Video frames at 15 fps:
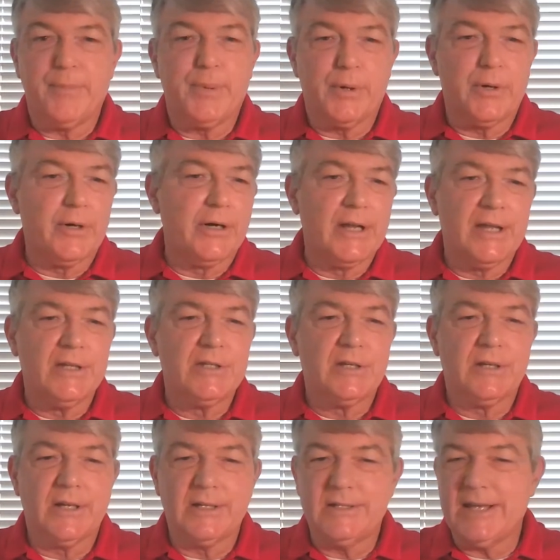pumper or an
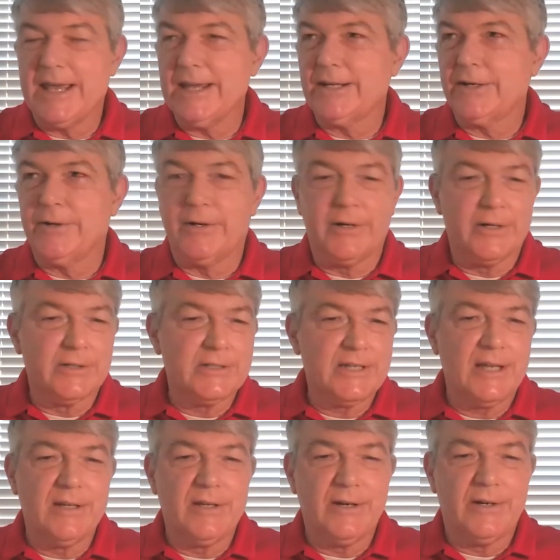engine, a tanker or a
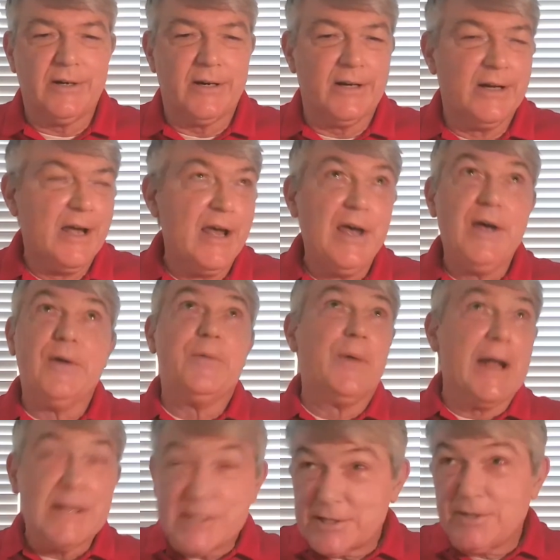tender, a
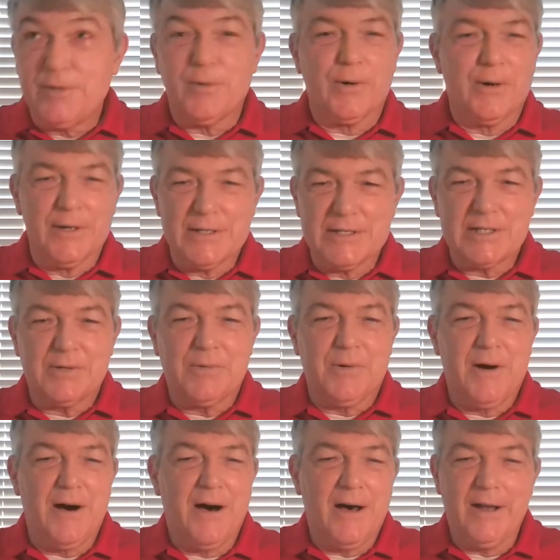rescue or a
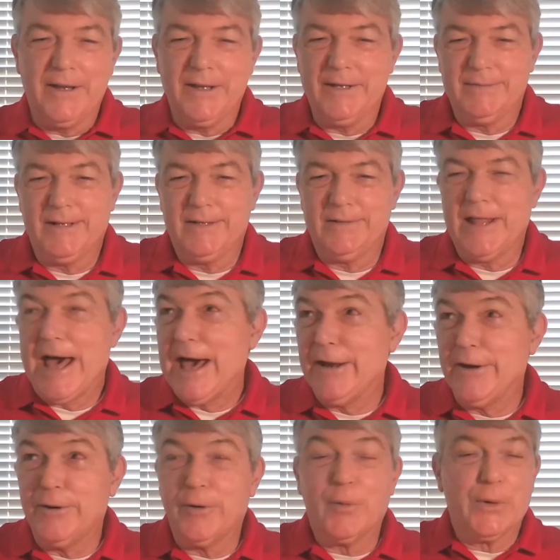squad, a
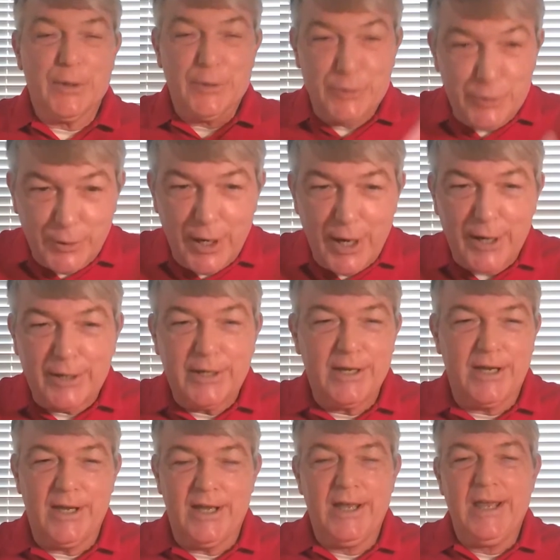ladder or a truck,
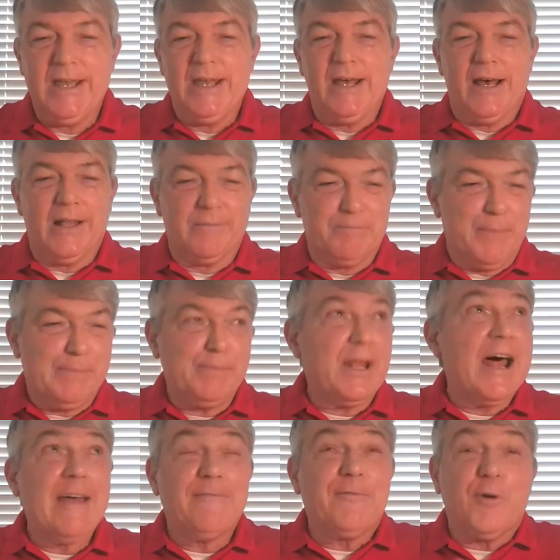a
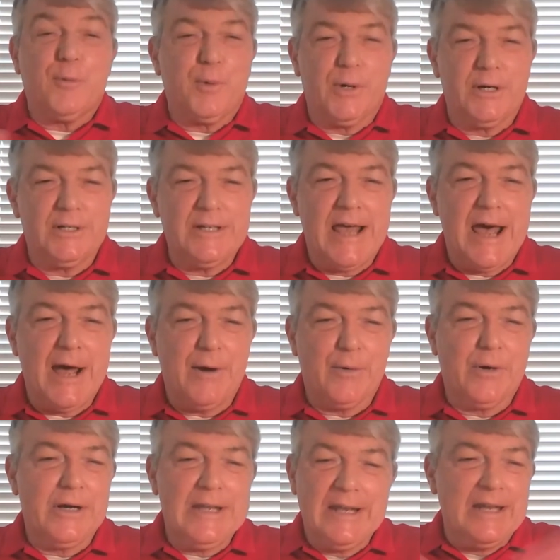platform or a
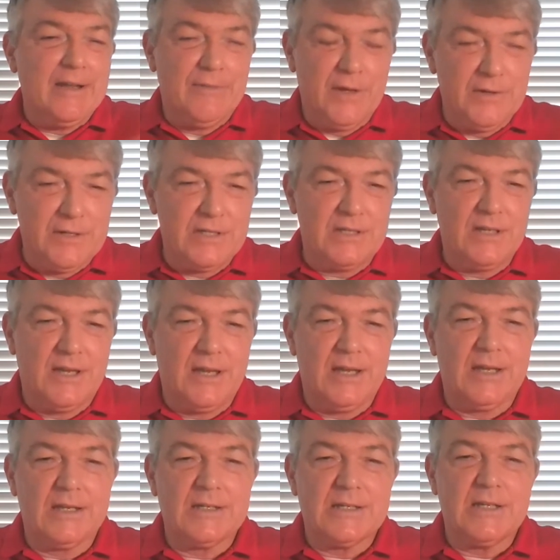tower, any of those
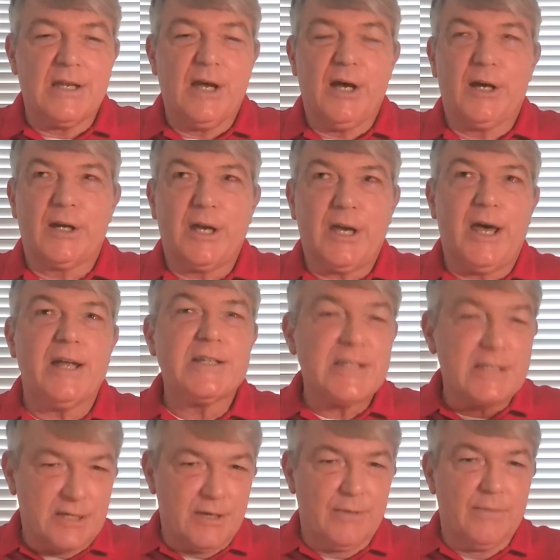things. A
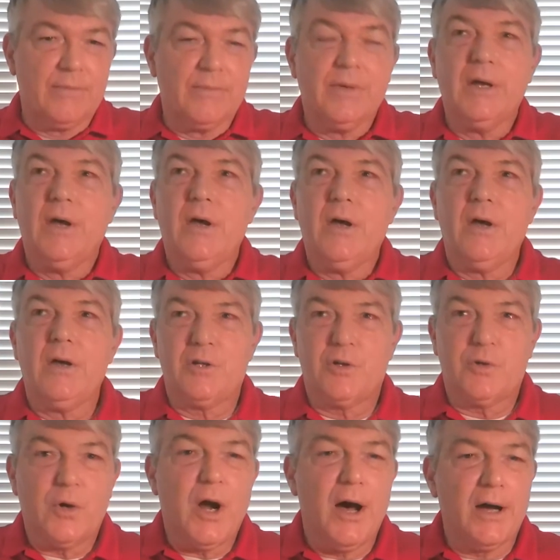custom
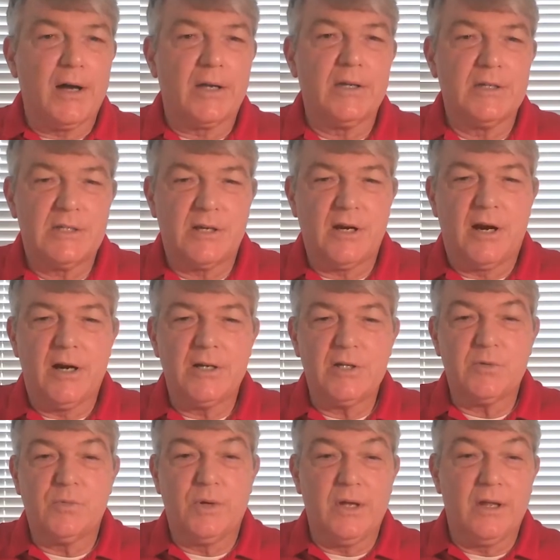truck
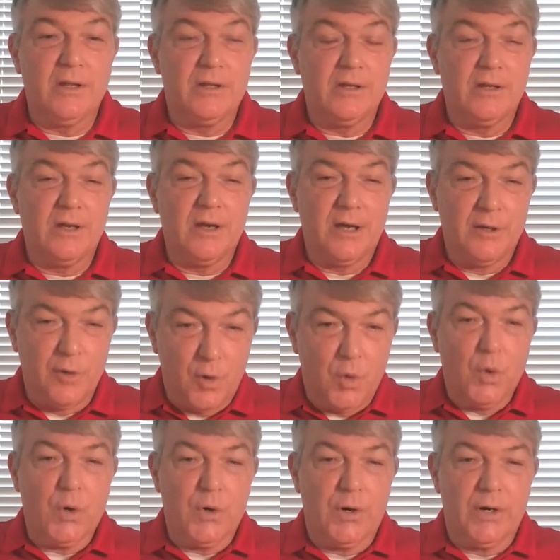starts with an
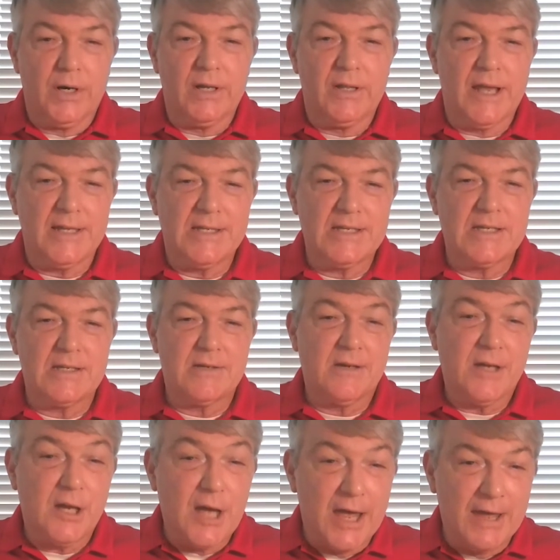order, and
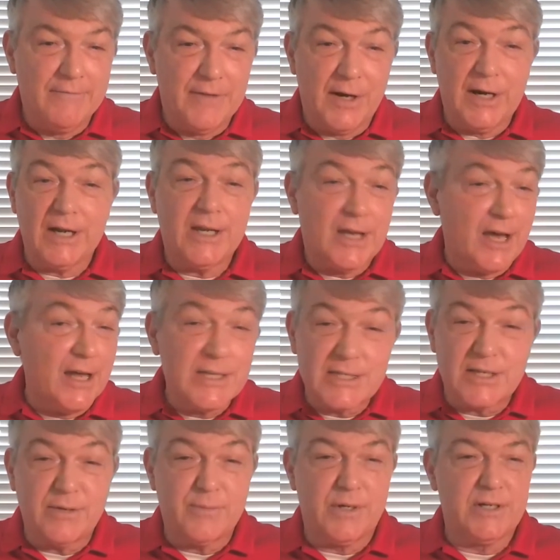that's a very
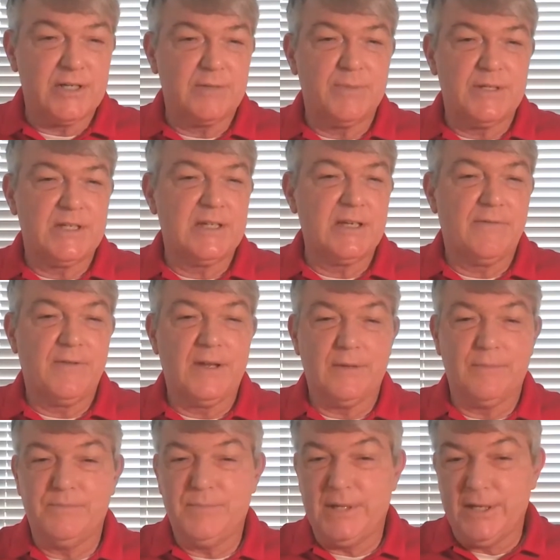customer
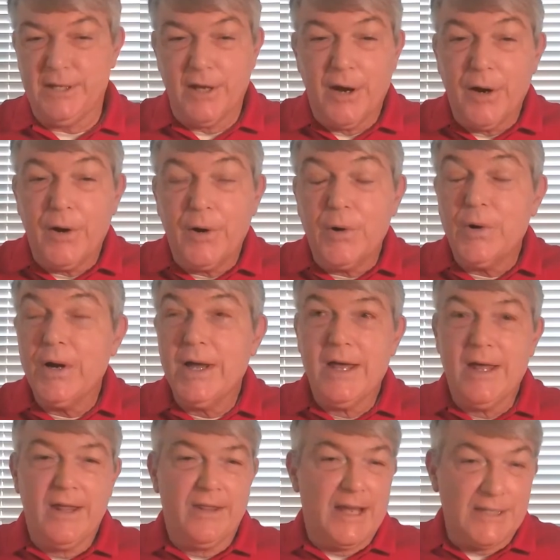specific PO.
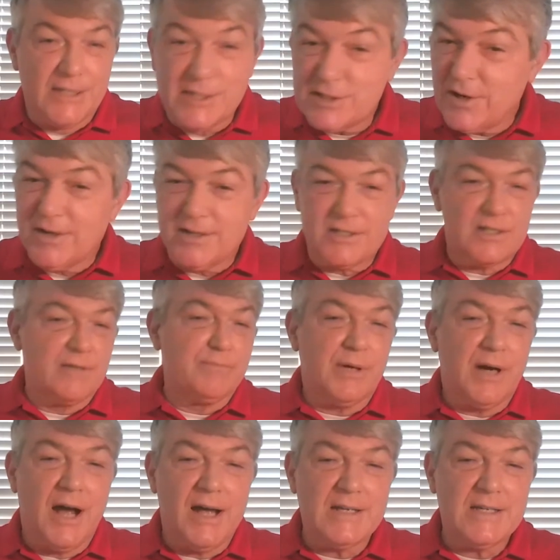That starts the
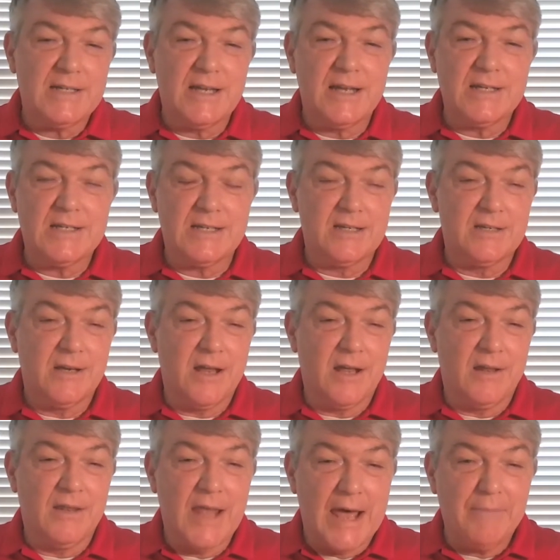process,
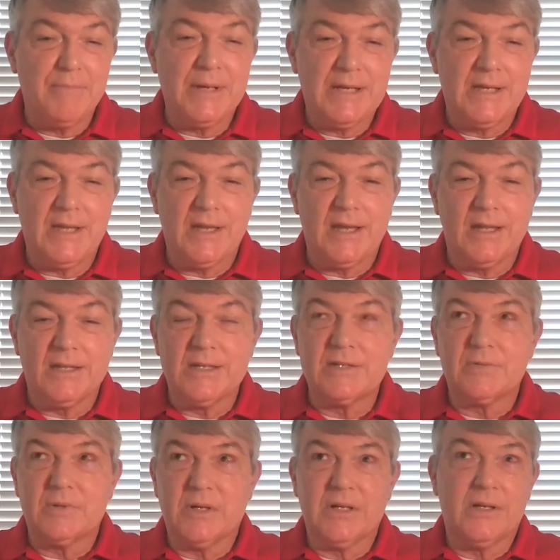and that
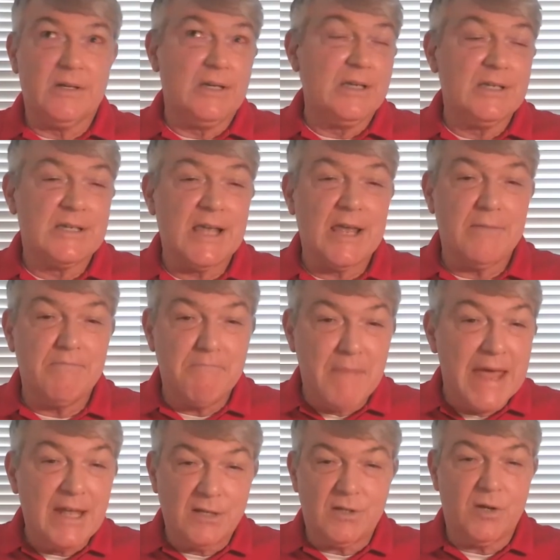begins what is a
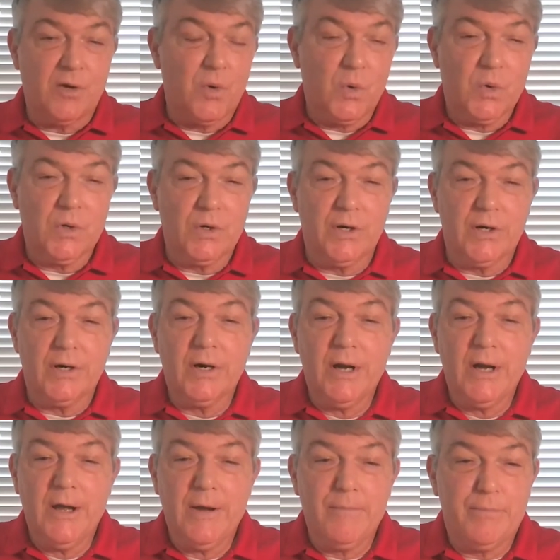make to order
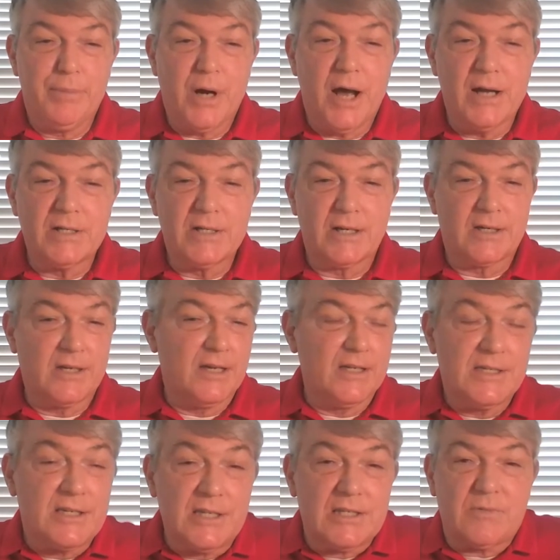project. And
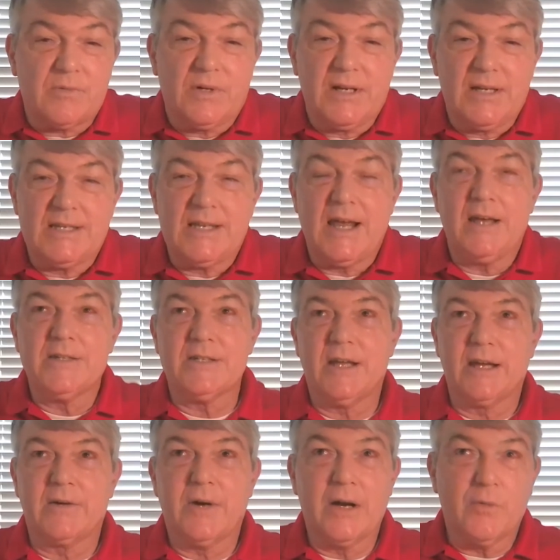it's just what it sounds
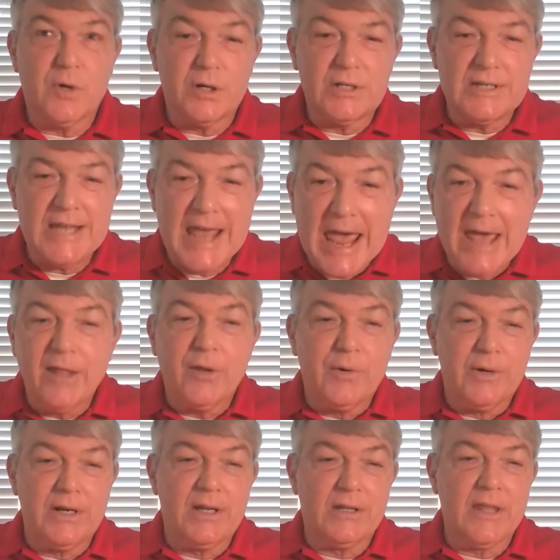like, right? We're
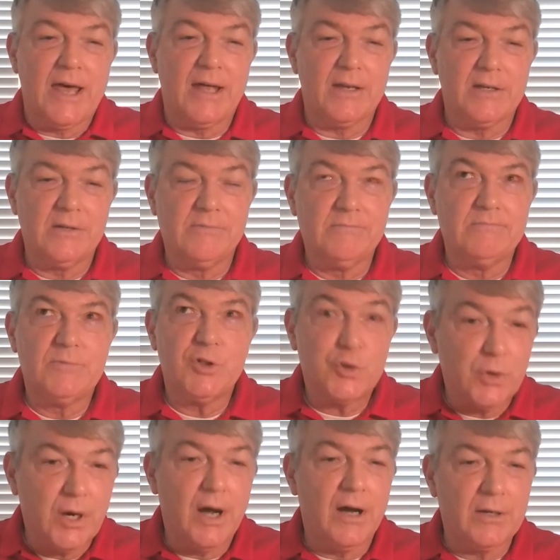tailoring that
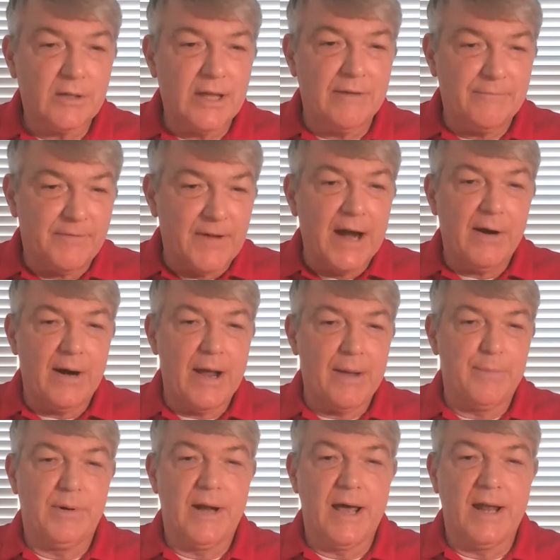truck, that fire
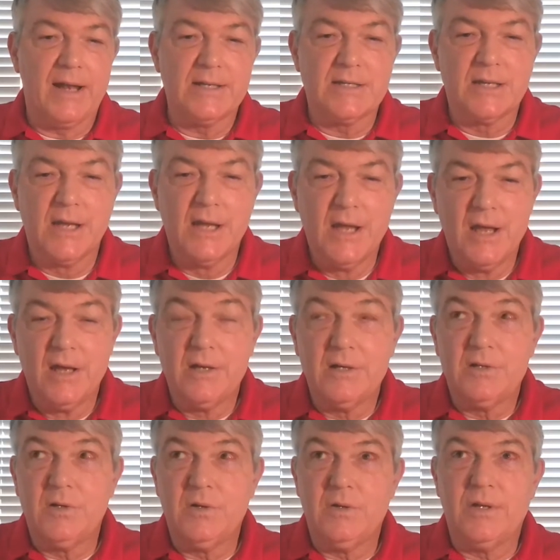apparatus,
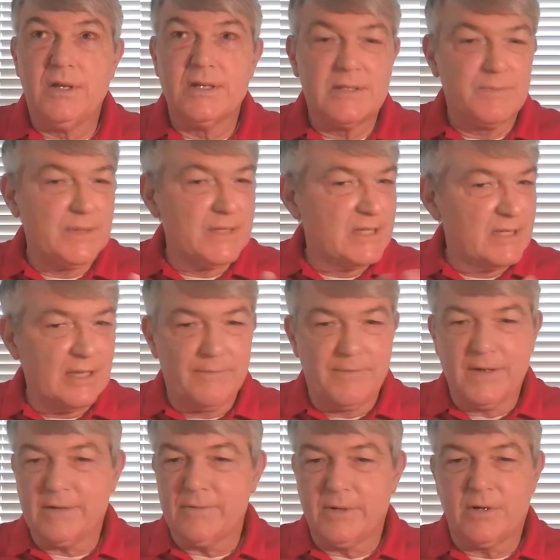to the
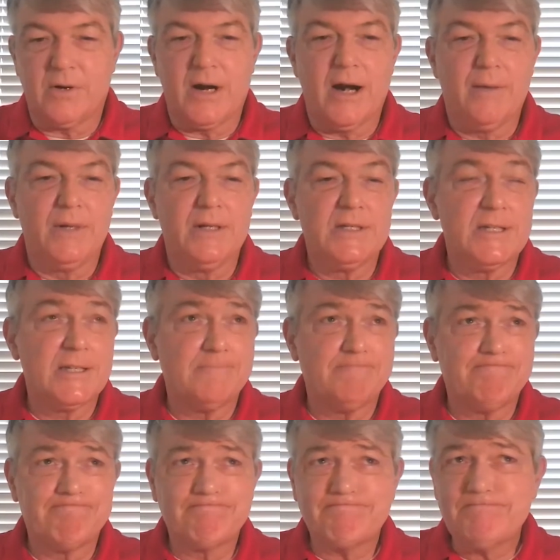specific
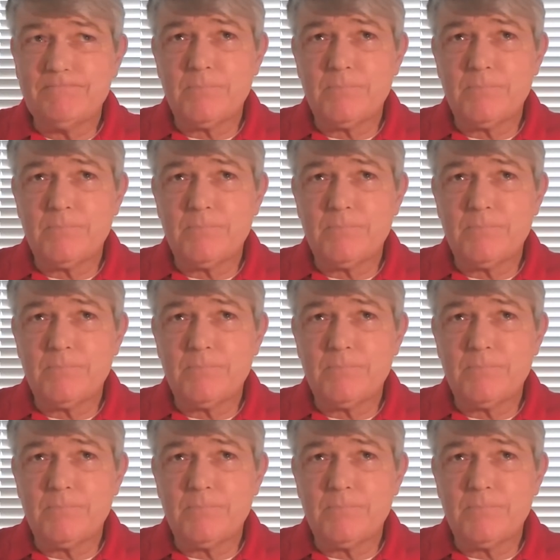requirements